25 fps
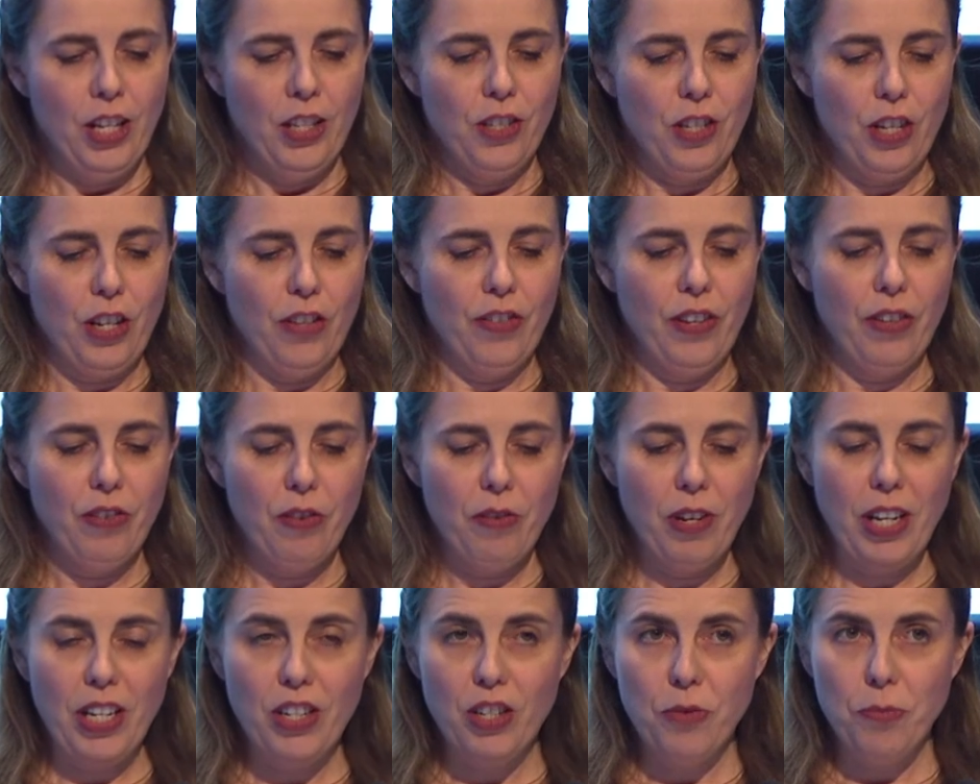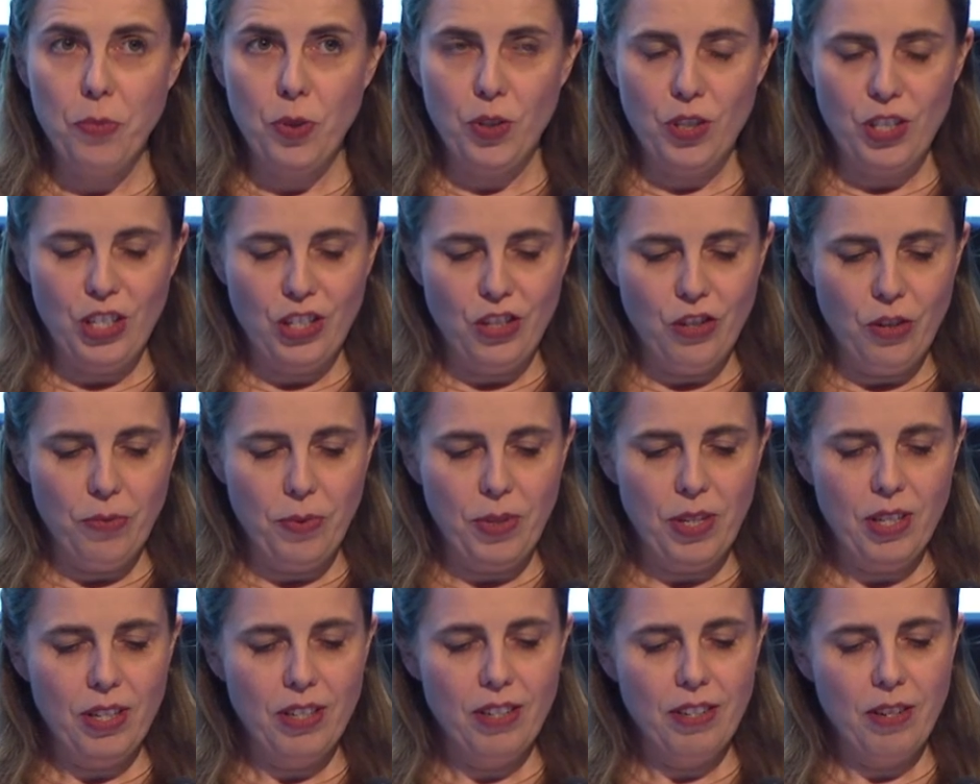So if every 100 books
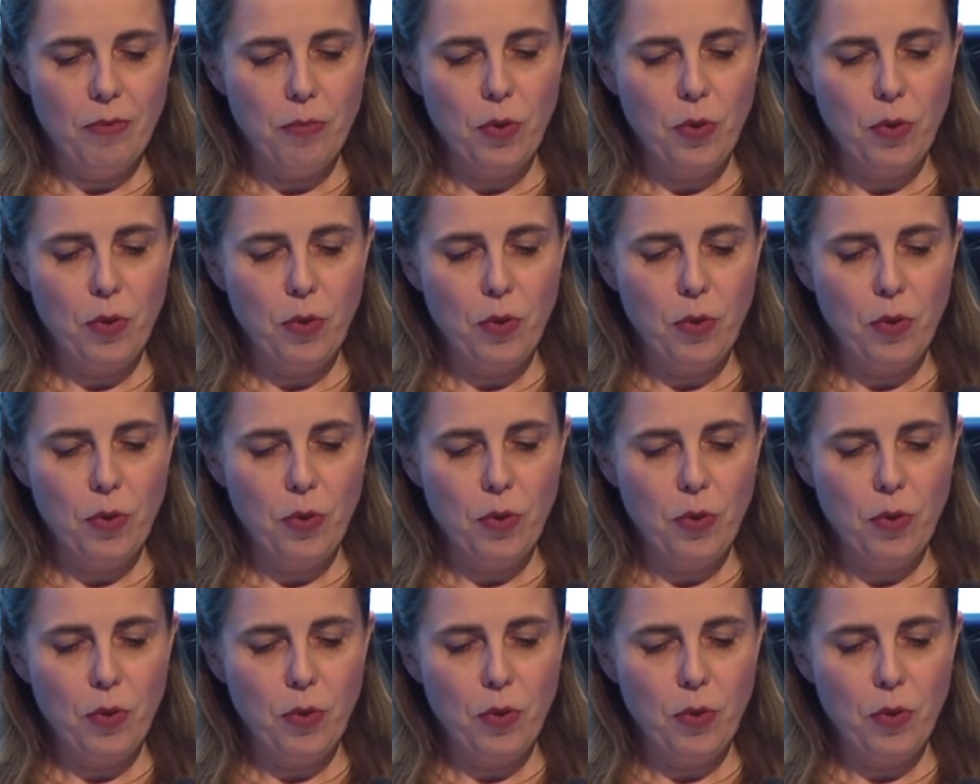distributed,